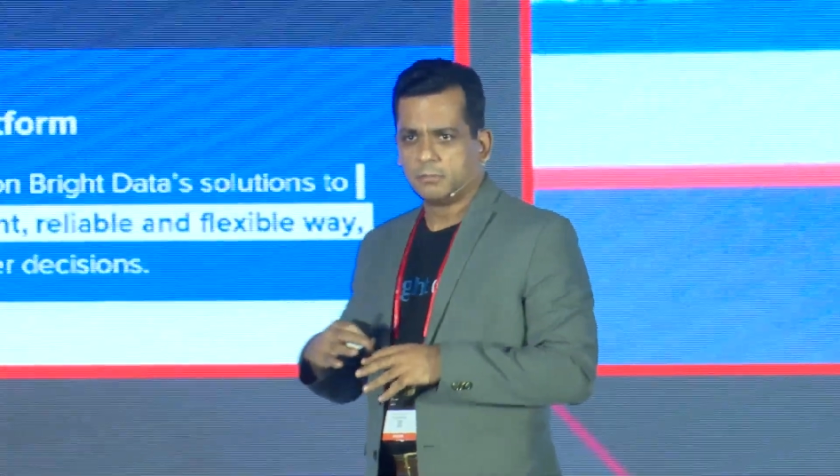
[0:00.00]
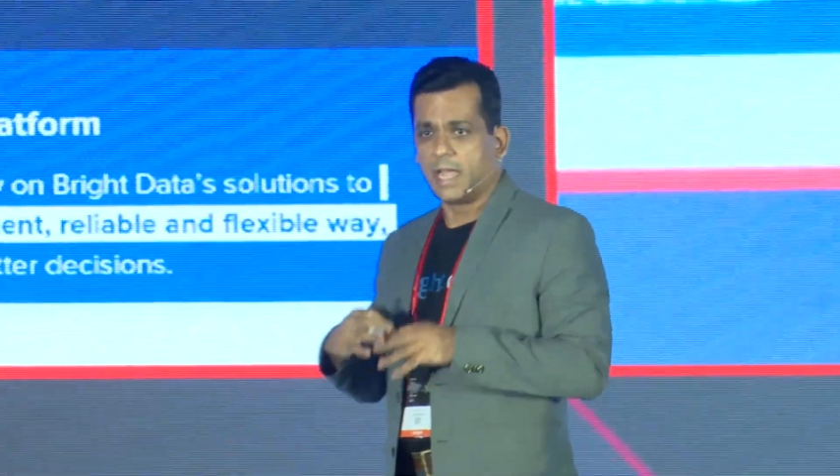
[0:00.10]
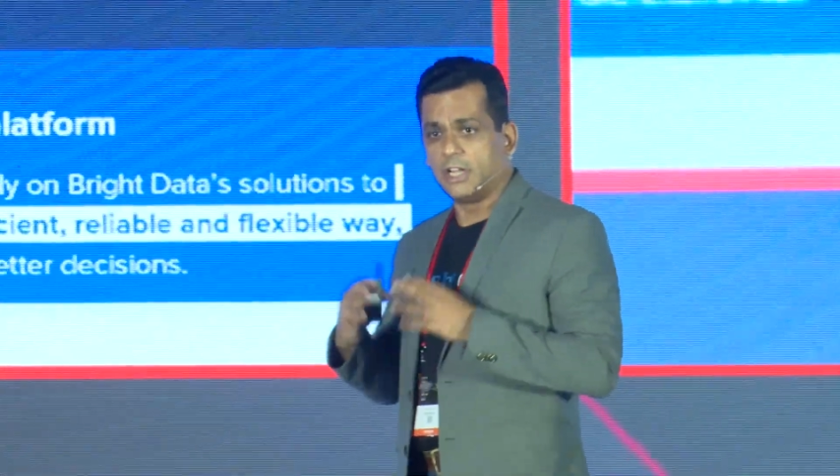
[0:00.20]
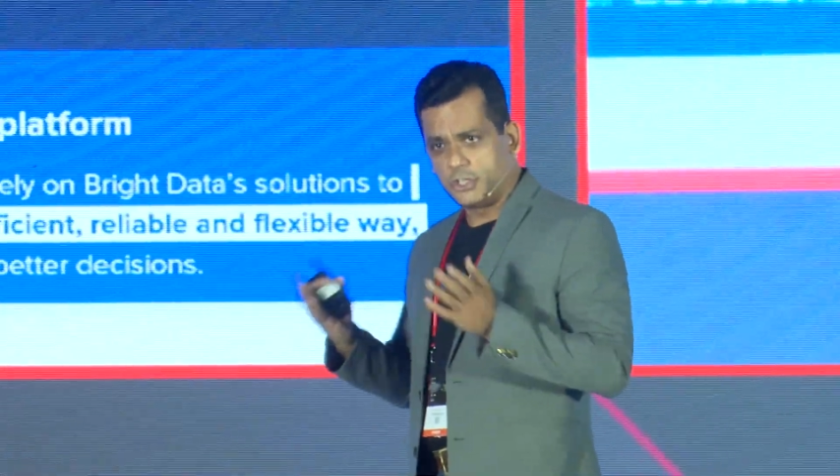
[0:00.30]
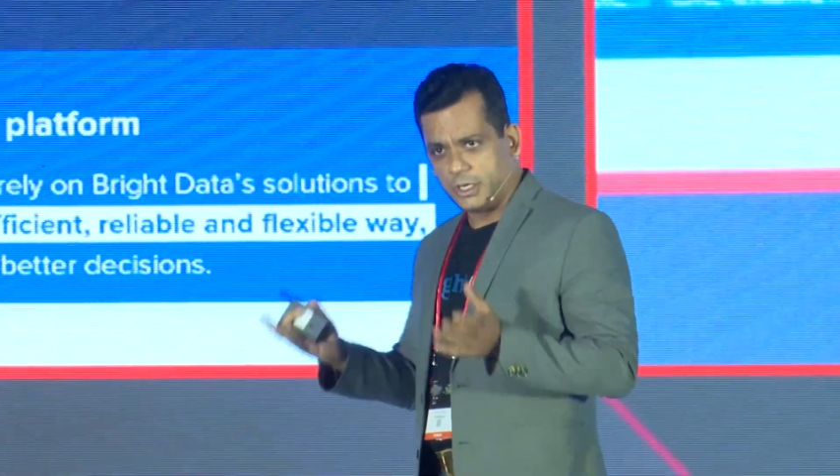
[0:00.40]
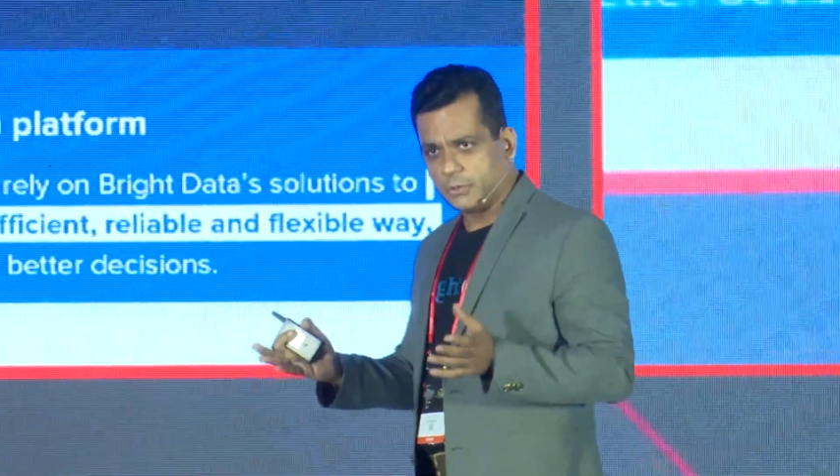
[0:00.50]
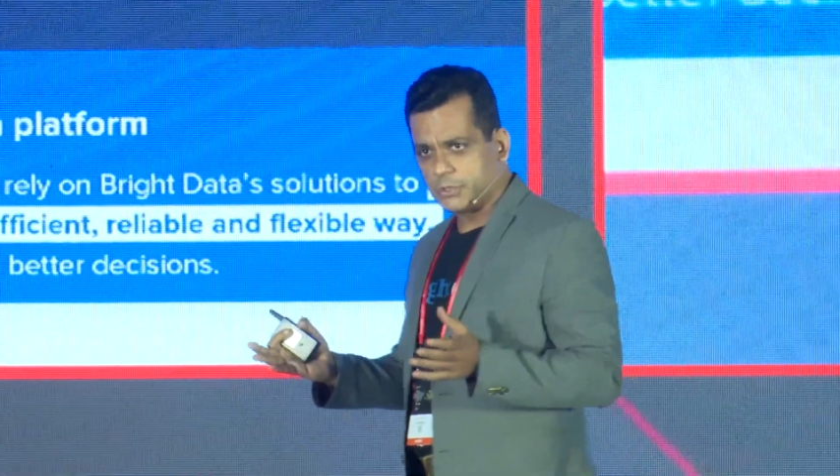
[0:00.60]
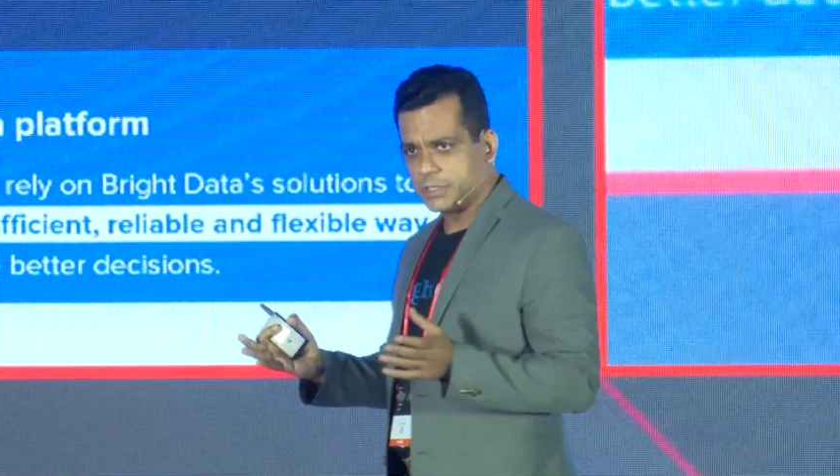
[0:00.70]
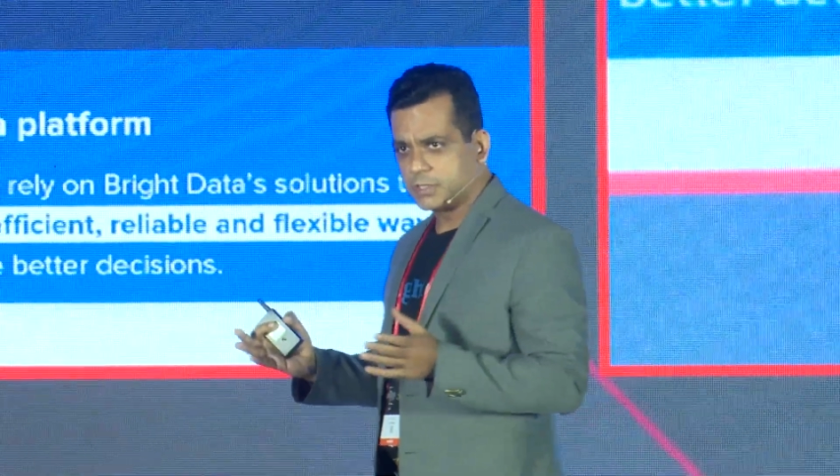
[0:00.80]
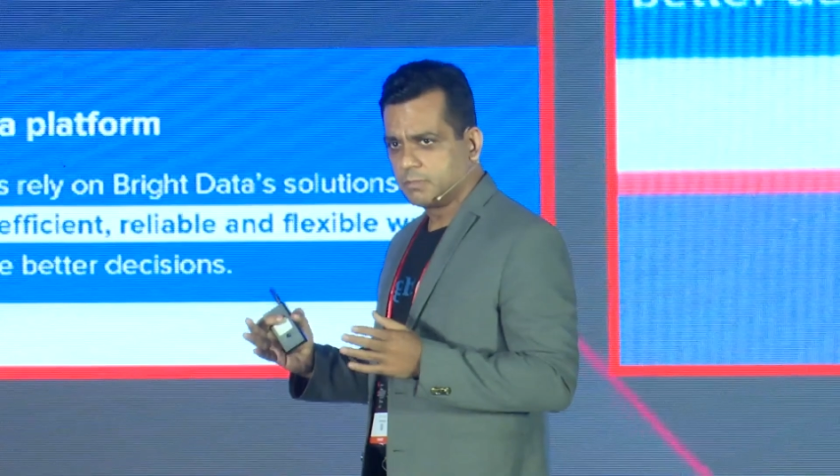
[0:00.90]

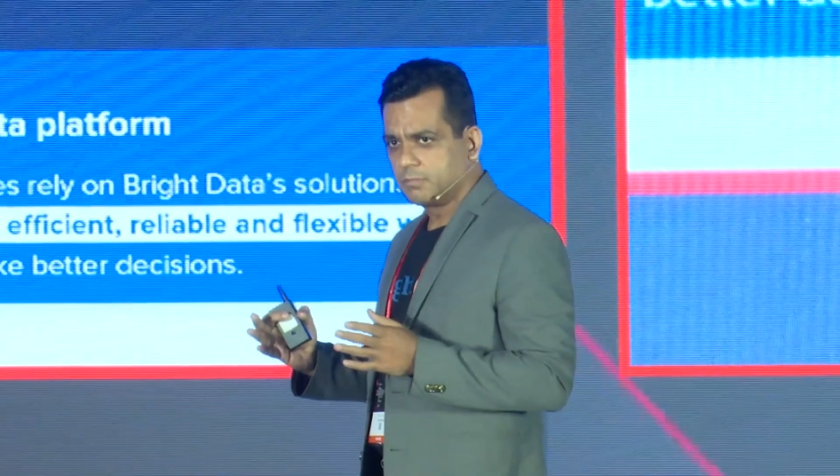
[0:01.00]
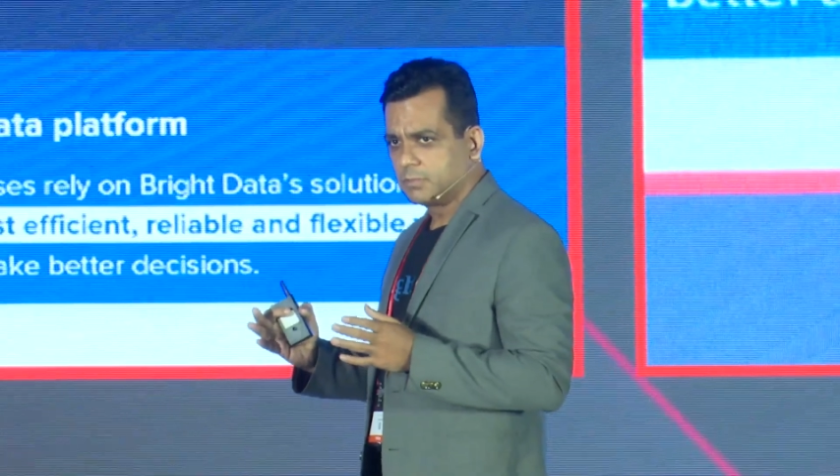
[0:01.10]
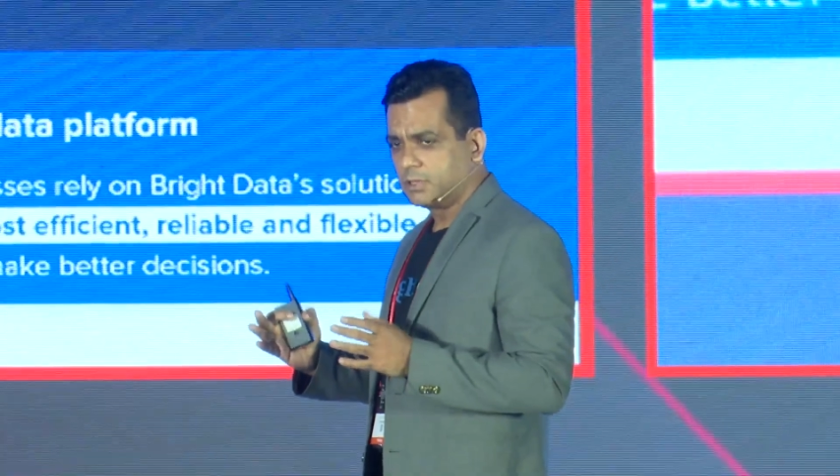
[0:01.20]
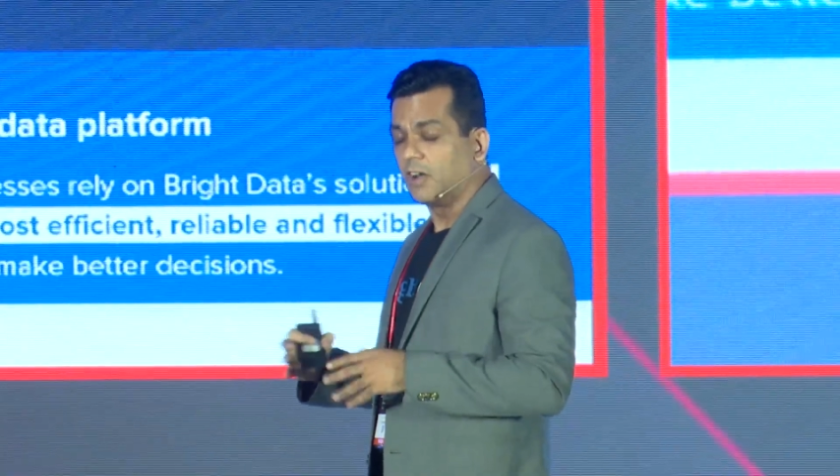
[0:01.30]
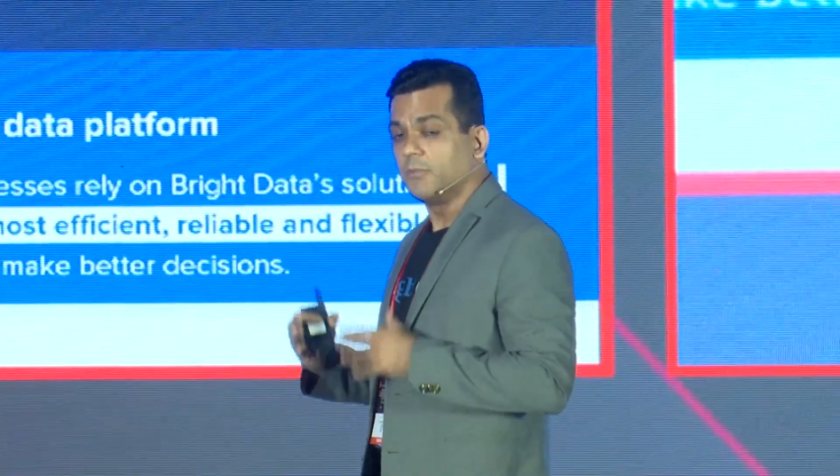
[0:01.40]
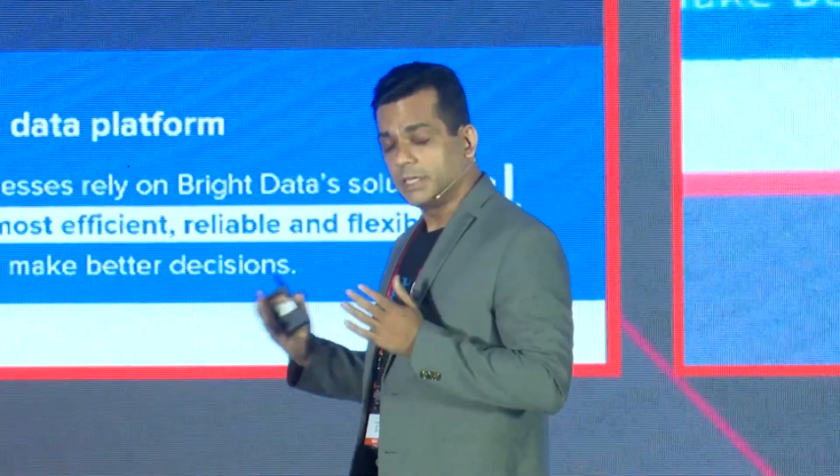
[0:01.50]
NGOs, government